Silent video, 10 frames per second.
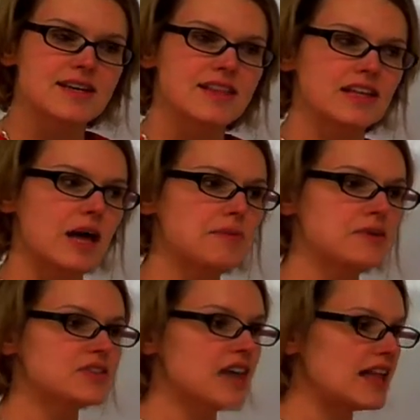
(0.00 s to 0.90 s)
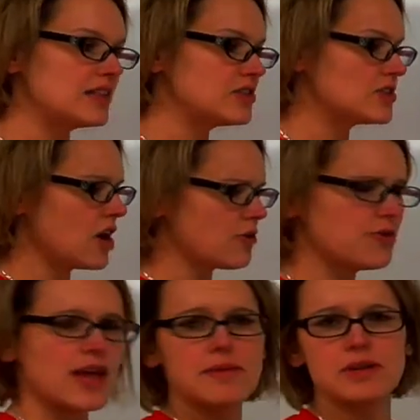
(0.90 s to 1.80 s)
The Galapagos Islands are
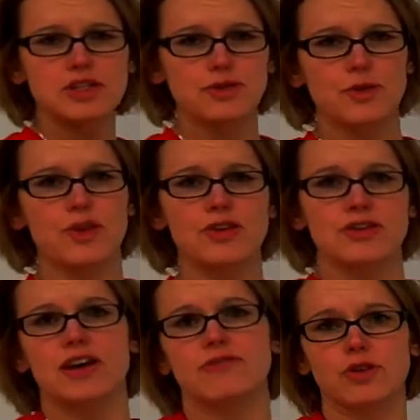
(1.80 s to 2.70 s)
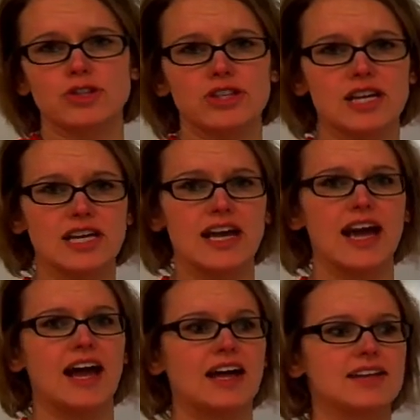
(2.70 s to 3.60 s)
famous for their diversity
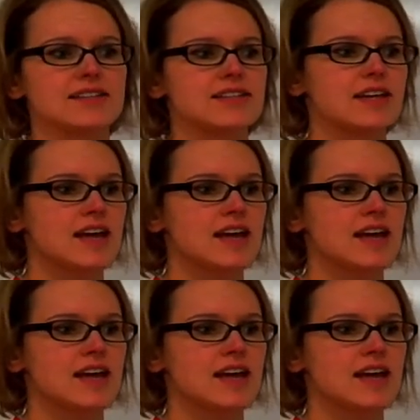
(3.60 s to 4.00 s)
and